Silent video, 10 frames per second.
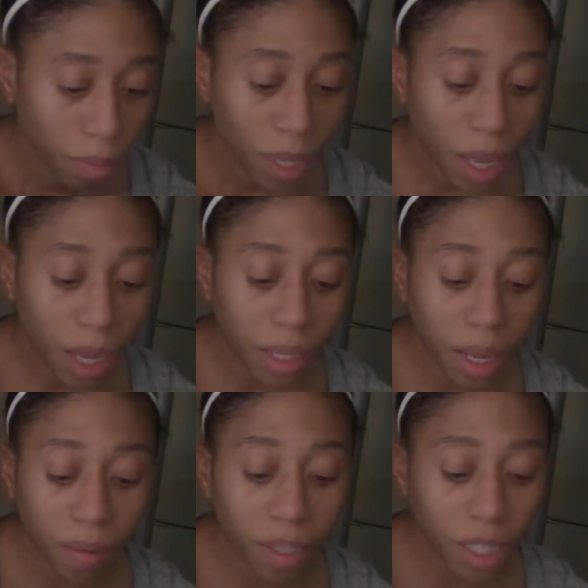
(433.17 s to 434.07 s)
I
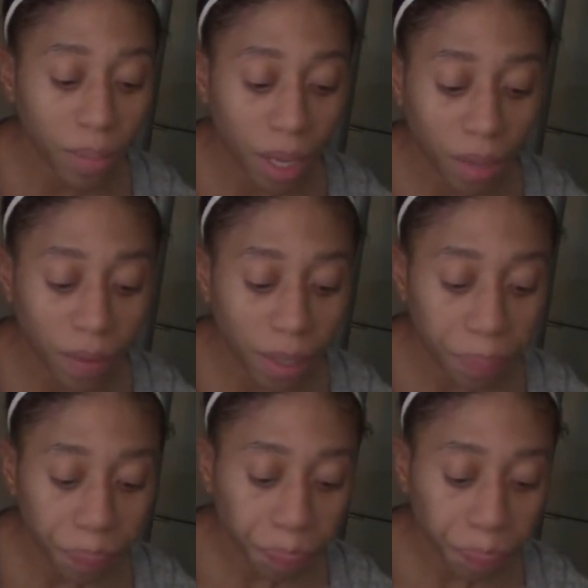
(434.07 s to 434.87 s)
love the smell of it,